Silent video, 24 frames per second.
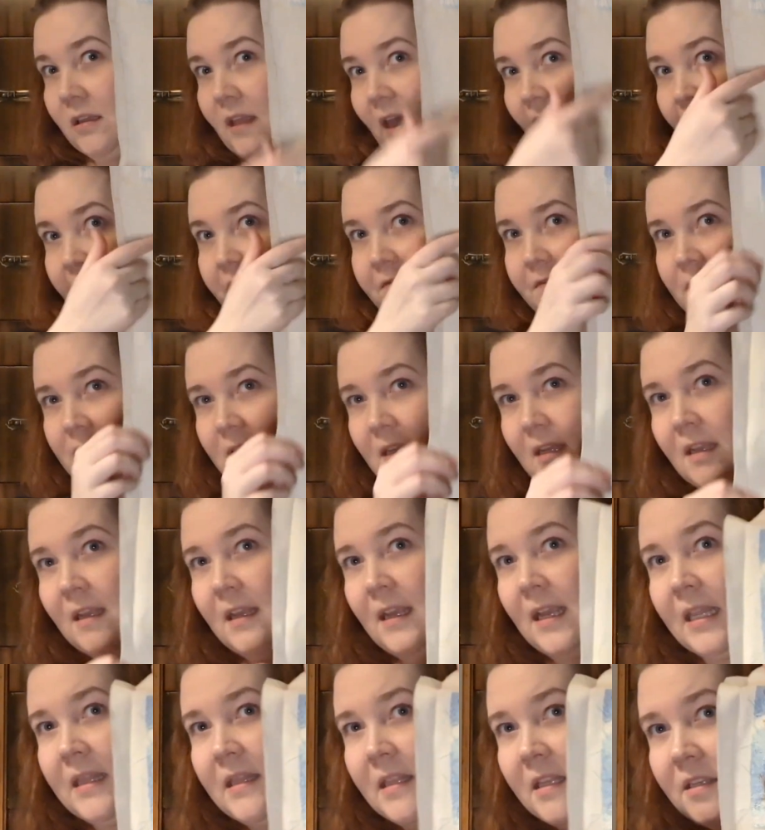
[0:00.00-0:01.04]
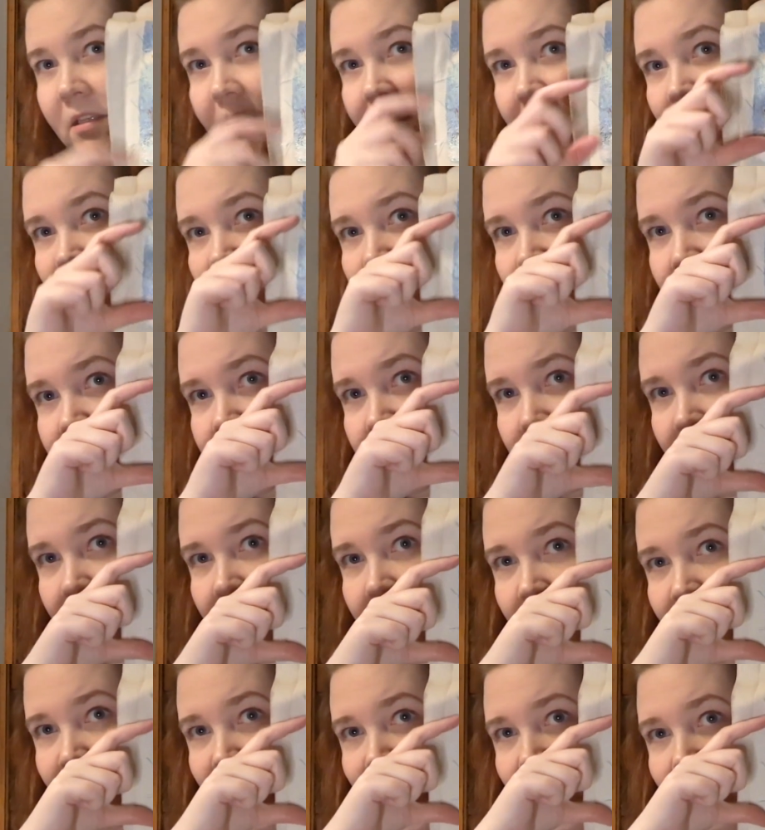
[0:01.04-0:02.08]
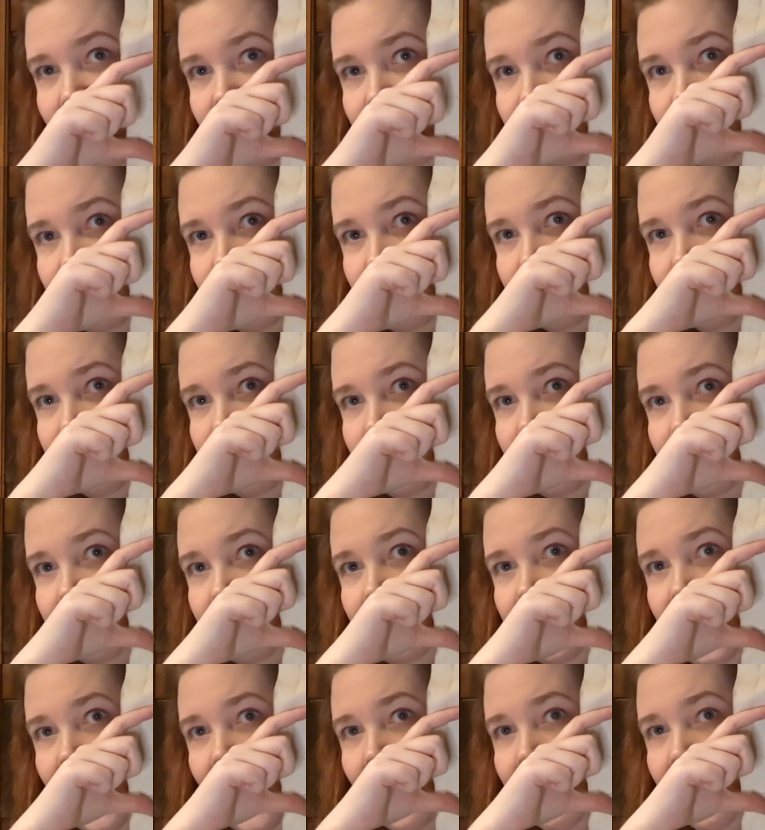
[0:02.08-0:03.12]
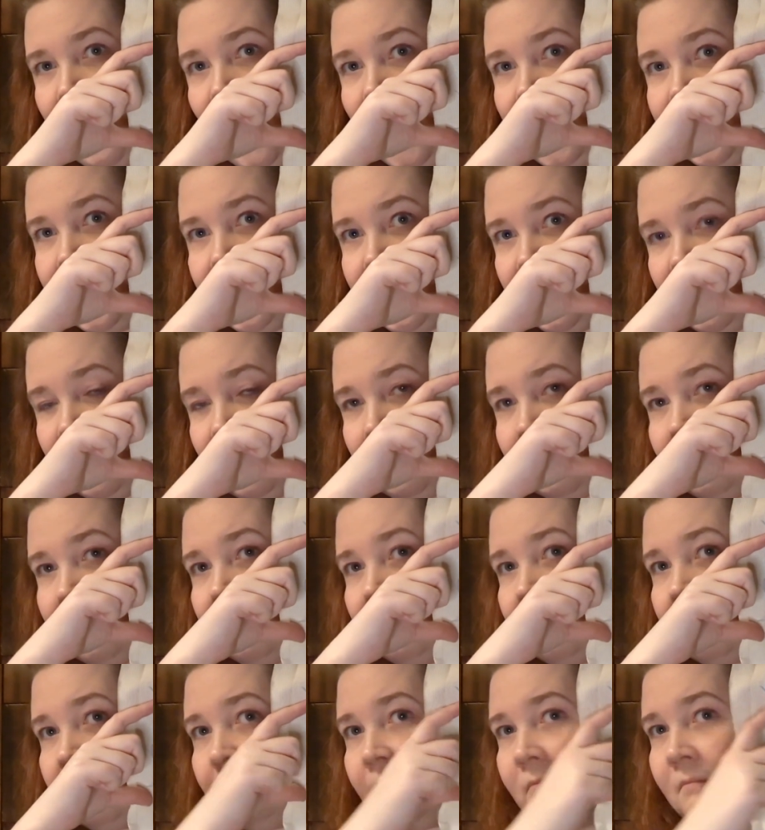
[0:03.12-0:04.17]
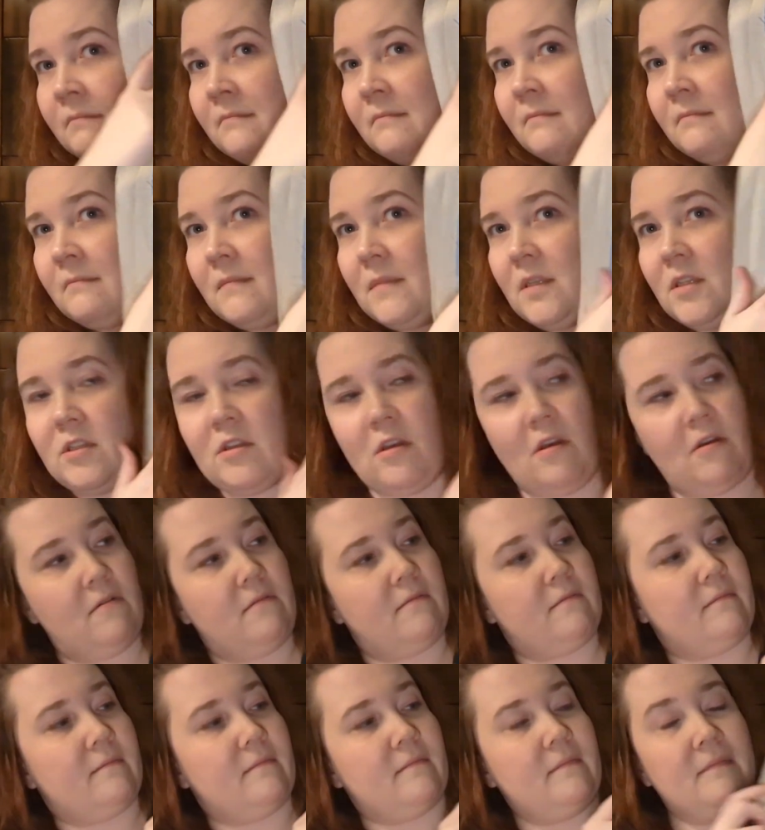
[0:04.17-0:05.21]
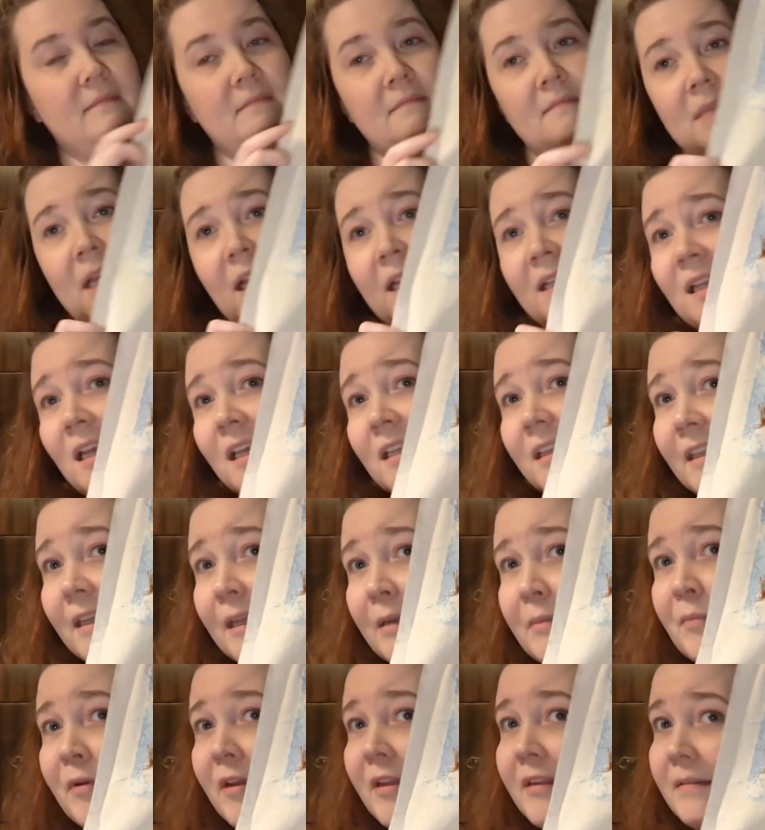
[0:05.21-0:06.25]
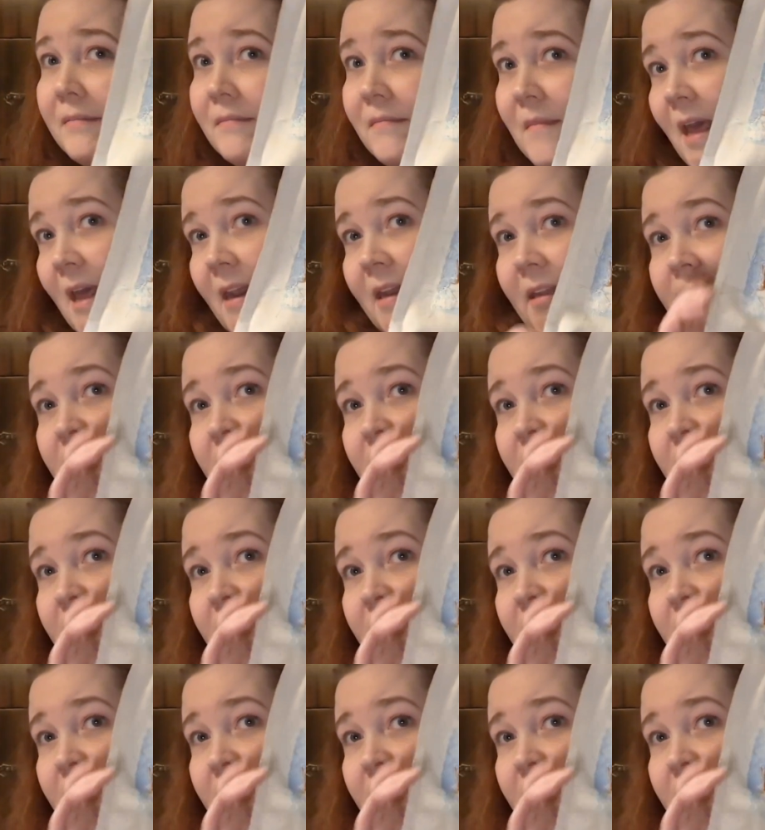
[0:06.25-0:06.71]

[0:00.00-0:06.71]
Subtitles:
left. And this year I did about that much. So not nothing, but not a